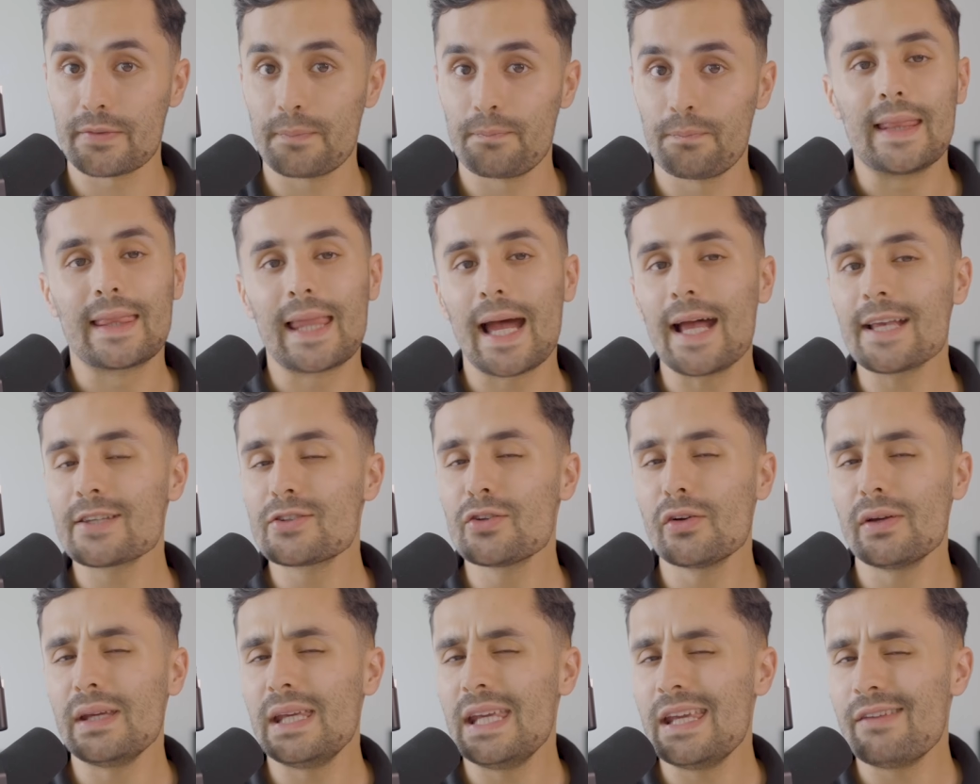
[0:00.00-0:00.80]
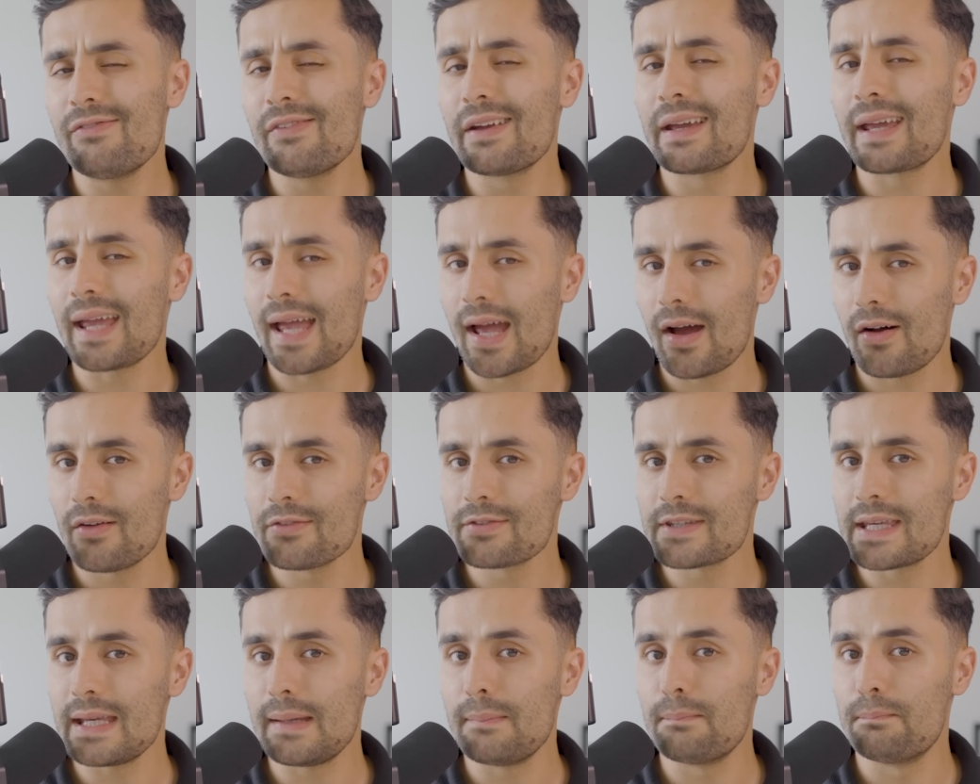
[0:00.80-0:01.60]
And that's not even
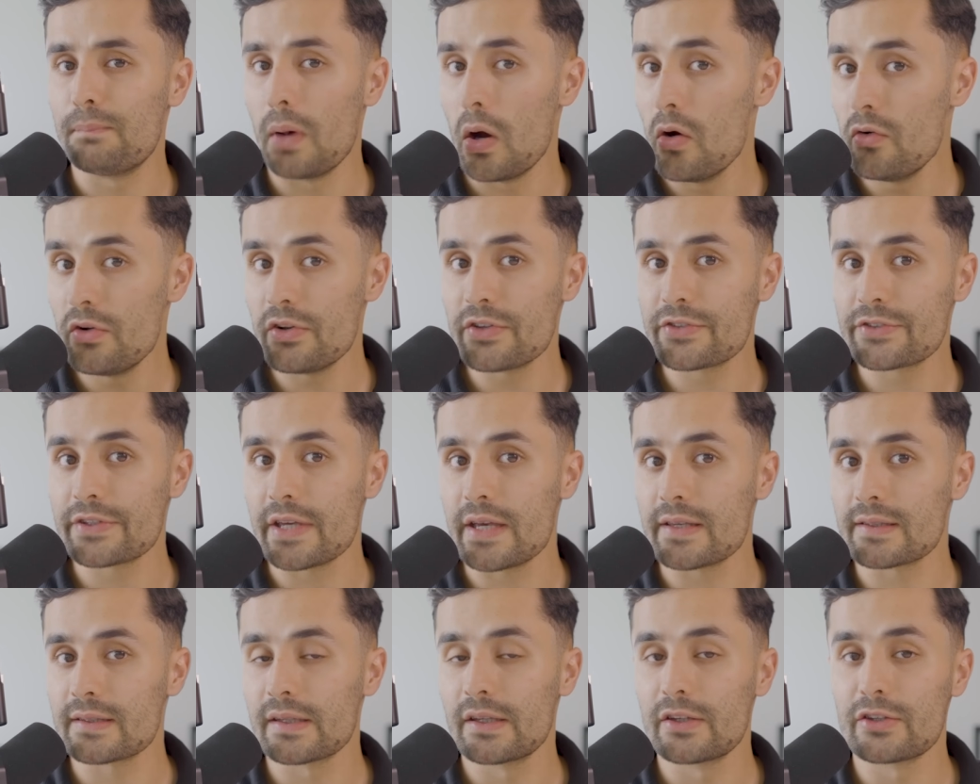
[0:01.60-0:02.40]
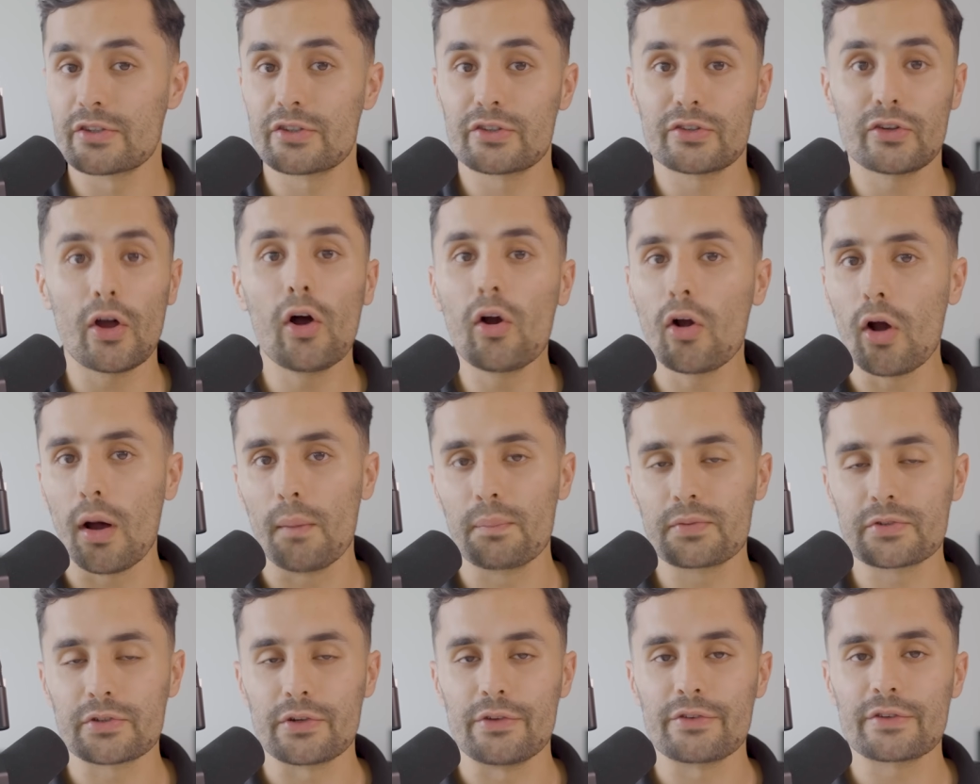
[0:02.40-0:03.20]
counting bonuses, stock
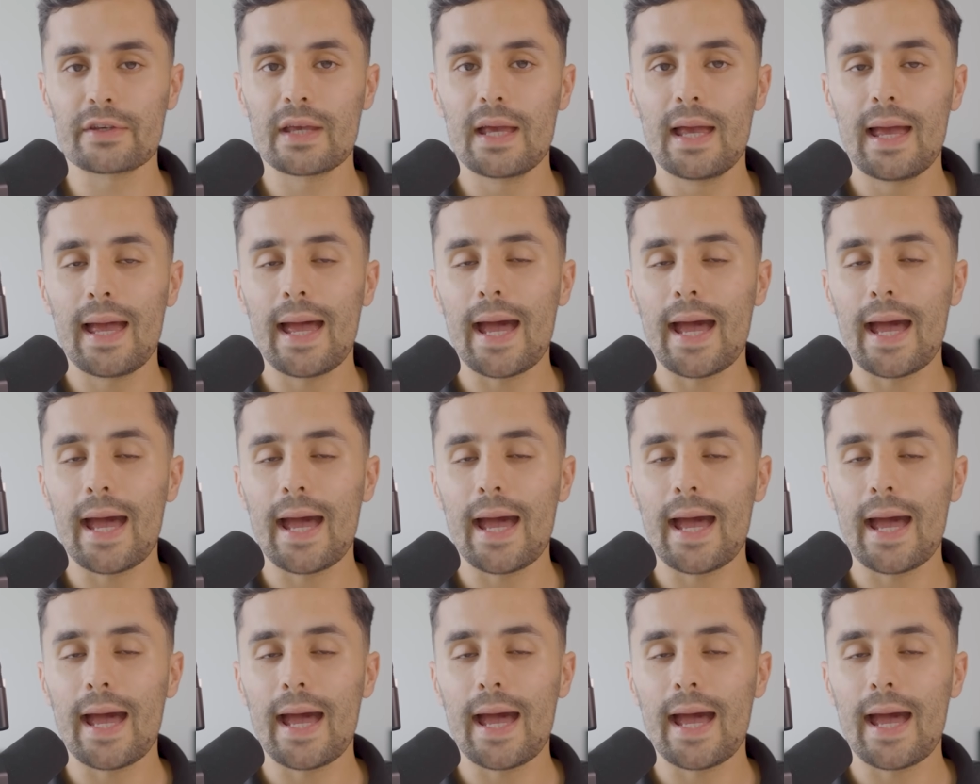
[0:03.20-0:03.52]
options,